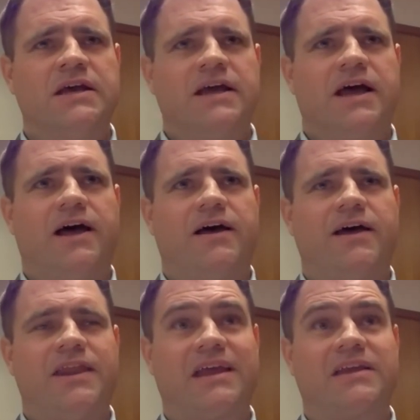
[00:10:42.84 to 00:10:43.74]

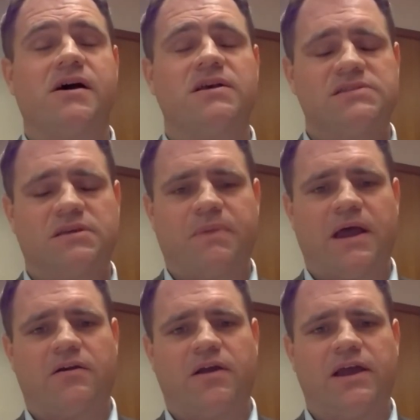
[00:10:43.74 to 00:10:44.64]
an agnostic
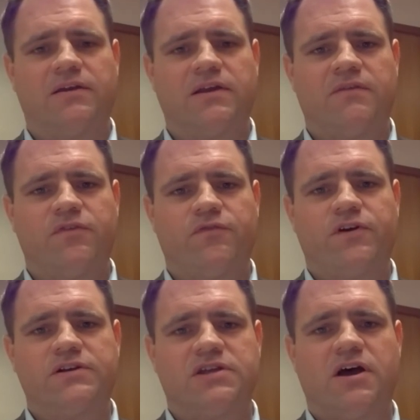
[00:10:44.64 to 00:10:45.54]
background, and for the
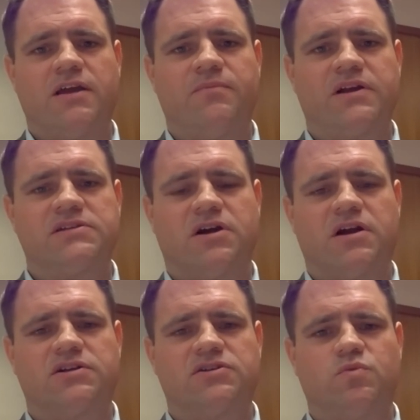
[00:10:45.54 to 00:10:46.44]
first time, they're
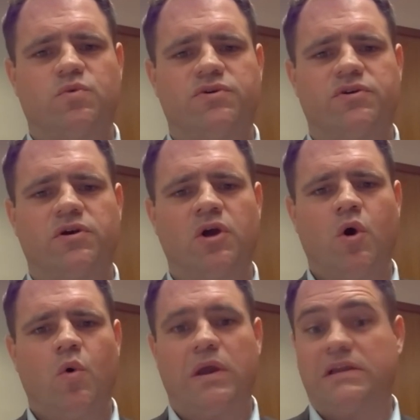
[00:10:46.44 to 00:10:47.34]
starting to wonder,
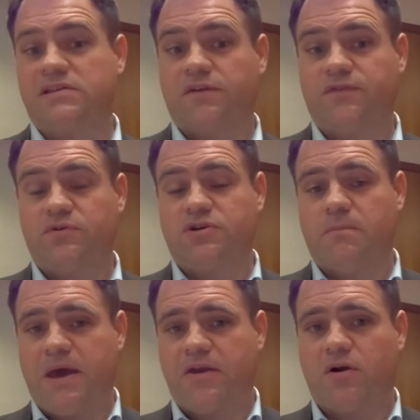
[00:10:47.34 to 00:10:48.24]
well, is our future
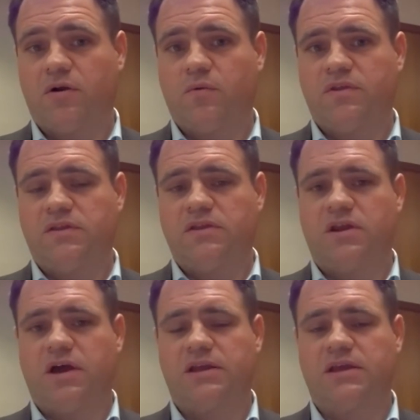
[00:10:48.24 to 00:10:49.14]
better within the
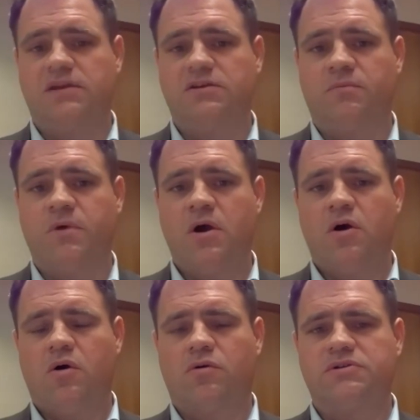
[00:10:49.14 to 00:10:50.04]
United Kingdom
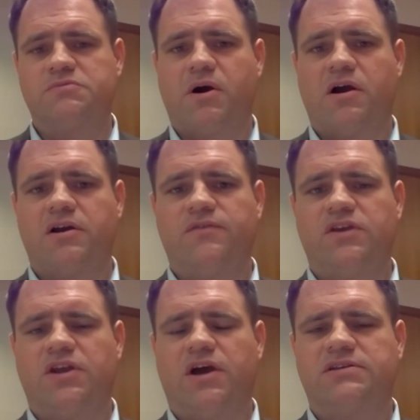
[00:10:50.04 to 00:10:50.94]
or as part of the
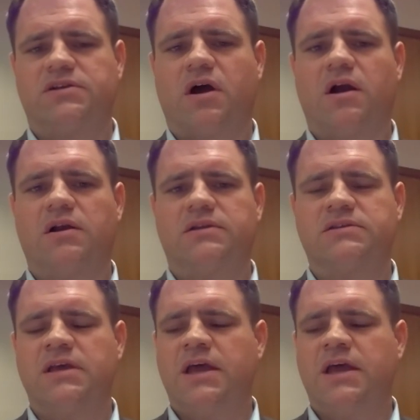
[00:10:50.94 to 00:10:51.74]
United Ireland?